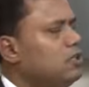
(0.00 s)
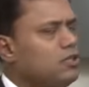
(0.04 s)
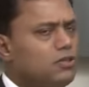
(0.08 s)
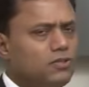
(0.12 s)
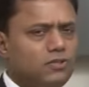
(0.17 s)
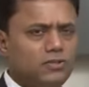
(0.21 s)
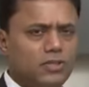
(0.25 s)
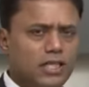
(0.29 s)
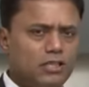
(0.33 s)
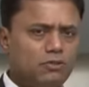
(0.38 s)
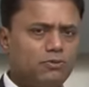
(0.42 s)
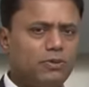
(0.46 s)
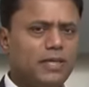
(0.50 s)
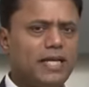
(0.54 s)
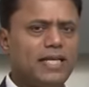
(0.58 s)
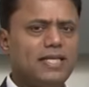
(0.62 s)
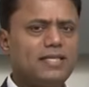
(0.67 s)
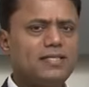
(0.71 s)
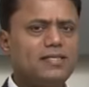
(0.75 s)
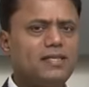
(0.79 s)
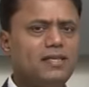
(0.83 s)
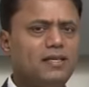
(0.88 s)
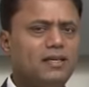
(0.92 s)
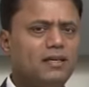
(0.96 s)
So that's what I
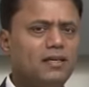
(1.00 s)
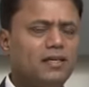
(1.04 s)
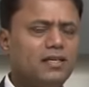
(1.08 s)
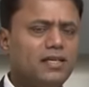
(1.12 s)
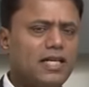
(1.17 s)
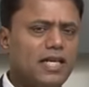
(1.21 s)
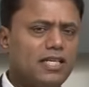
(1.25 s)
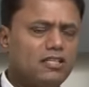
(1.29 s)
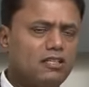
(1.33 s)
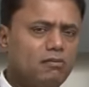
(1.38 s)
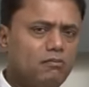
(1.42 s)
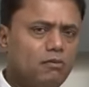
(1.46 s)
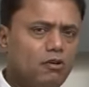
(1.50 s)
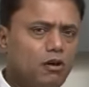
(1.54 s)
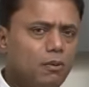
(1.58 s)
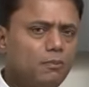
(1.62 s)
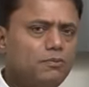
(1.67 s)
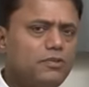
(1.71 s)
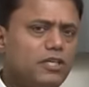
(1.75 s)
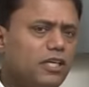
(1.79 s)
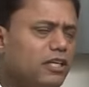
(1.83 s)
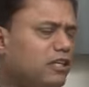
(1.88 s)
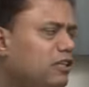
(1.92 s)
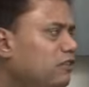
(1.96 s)
said. It has to be
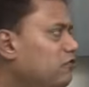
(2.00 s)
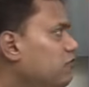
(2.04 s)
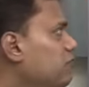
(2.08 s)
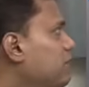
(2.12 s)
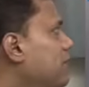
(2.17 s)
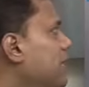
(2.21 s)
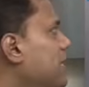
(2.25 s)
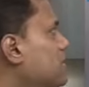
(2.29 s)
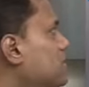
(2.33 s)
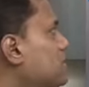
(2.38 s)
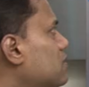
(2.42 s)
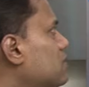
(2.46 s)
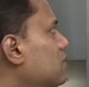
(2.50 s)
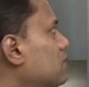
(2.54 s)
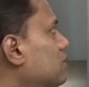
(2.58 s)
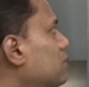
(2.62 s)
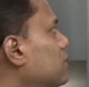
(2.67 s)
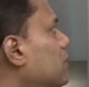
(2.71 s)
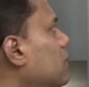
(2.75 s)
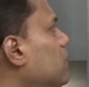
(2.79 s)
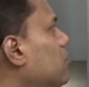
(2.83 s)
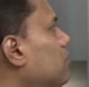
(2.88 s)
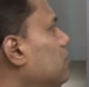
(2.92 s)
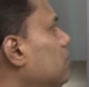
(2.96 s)
objective based.
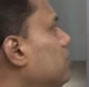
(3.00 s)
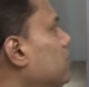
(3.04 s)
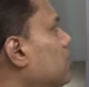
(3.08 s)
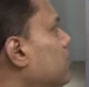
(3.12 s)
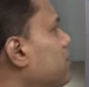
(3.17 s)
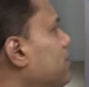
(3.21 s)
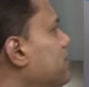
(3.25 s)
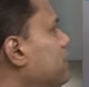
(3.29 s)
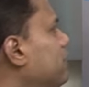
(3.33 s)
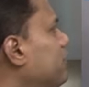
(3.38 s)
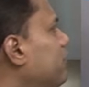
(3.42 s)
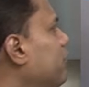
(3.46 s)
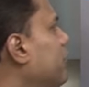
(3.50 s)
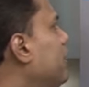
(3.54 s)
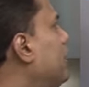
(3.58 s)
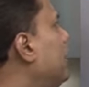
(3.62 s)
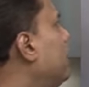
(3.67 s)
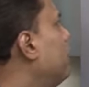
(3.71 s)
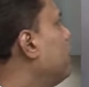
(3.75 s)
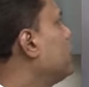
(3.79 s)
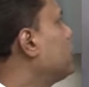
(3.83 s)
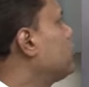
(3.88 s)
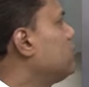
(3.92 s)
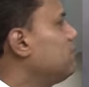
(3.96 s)
Purpose of
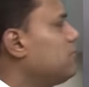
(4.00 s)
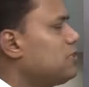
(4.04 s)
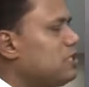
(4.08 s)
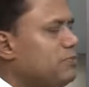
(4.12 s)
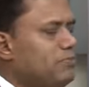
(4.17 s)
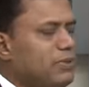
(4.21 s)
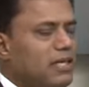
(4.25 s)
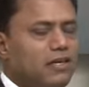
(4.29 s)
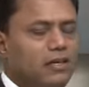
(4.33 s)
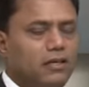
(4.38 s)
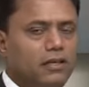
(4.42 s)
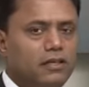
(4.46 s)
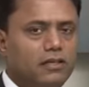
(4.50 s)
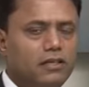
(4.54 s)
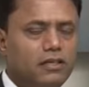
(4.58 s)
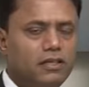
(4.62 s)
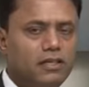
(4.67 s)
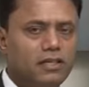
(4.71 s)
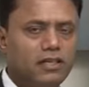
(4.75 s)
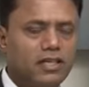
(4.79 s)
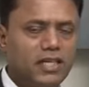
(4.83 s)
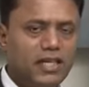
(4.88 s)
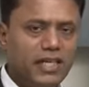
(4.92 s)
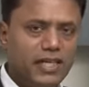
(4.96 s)
evaluation must be
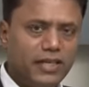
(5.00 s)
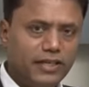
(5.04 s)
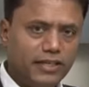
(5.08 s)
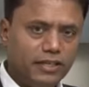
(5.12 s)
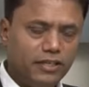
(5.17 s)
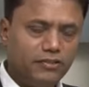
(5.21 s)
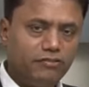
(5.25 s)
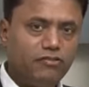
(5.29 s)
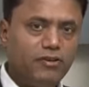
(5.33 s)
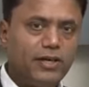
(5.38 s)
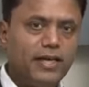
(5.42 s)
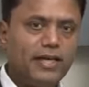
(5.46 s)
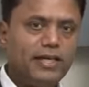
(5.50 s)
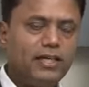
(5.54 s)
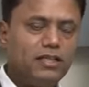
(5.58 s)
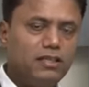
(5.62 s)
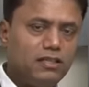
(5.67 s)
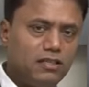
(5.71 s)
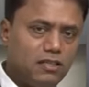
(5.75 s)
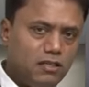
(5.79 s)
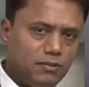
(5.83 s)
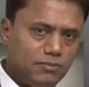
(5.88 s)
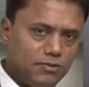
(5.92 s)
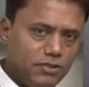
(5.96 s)
clearly defined in
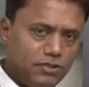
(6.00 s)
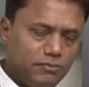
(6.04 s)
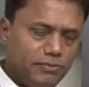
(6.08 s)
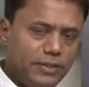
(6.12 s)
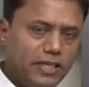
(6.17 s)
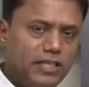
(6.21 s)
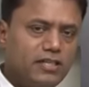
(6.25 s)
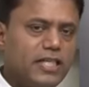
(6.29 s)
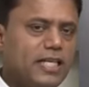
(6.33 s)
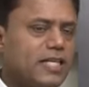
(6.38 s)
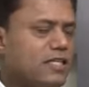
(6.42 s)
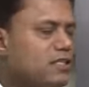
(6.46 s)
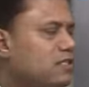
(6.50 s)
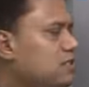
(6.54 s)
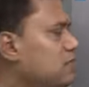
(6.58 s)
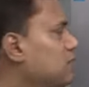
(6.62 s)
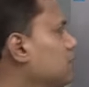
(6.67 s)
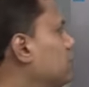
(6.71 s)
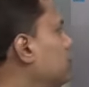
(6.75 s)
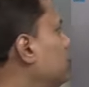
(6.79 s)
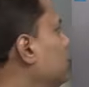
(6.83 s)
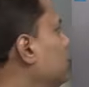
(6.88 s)
terms of metrics.